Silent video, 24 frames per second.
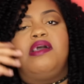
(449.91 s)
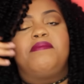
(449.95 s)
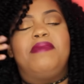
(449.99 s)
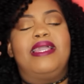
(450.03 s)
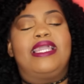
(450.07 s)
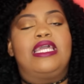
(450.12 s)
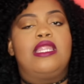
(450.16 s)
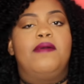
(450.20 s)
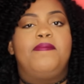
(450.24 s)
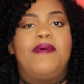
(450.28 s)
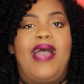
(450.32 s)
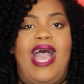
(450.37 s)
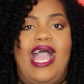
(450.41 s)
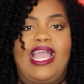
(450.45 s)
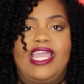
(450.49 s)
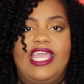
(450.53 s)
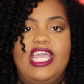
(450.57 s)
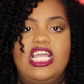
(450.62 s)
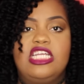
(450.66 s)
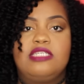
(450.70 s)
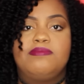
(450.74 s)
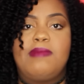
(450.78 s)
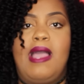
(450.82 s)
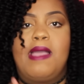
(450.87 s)
time I get a
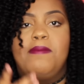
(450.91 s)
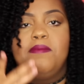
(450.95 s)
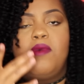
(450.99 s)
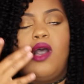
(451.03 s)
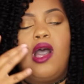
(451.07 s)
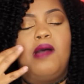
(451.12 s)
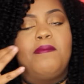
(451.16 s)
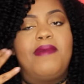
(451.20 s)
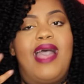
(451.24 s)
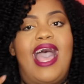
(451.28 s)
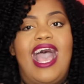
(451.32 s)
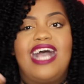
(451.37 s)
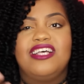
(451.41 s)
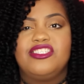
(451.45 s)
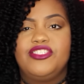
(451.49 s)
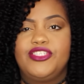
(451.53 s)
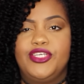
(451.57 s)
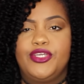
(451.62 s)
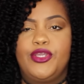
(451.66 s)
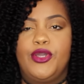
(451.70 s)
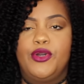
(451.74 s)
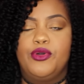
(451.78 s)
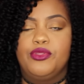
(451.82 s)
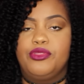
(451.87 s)
package, my mom has
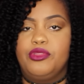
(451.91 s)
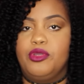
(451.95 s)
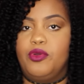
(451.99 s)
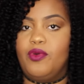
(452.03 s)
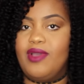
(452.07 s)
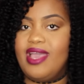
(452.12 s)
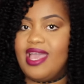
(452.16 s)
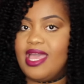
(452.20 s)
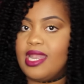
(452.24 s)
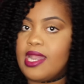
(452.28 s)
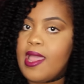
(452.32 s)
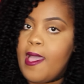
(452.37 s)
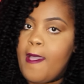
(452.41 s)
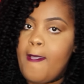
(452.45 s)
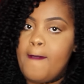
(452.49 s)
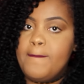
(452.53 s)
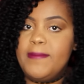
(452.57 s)
to go through it